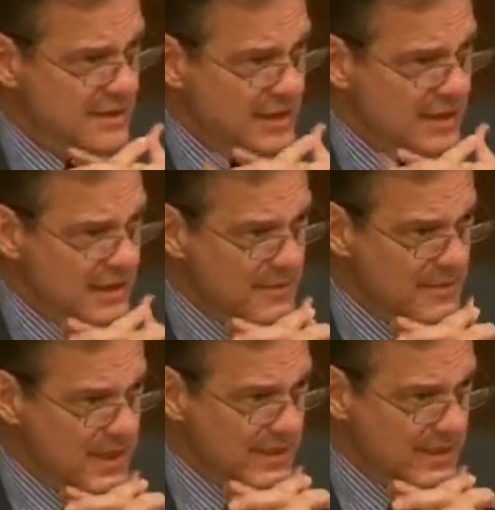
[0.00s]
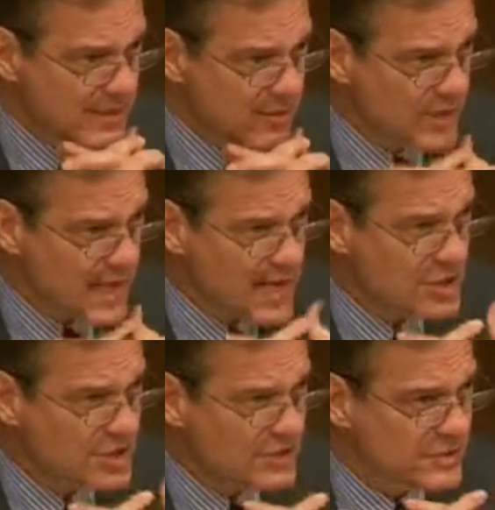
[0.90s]
many
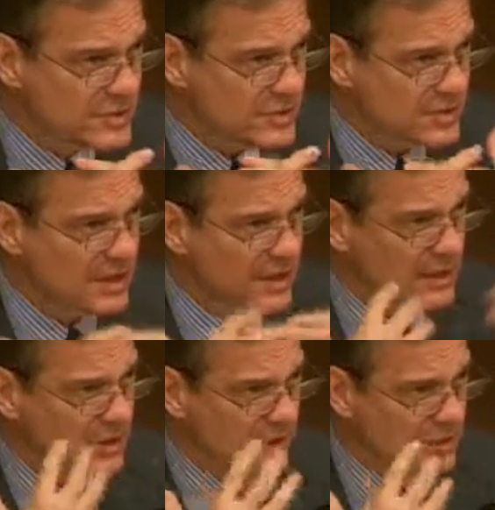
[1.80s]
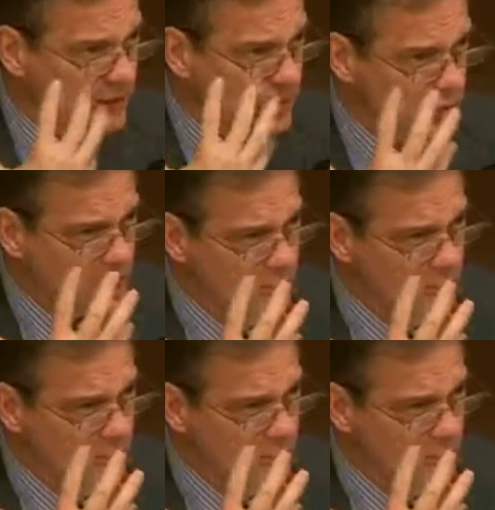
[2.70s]
reactions, and you try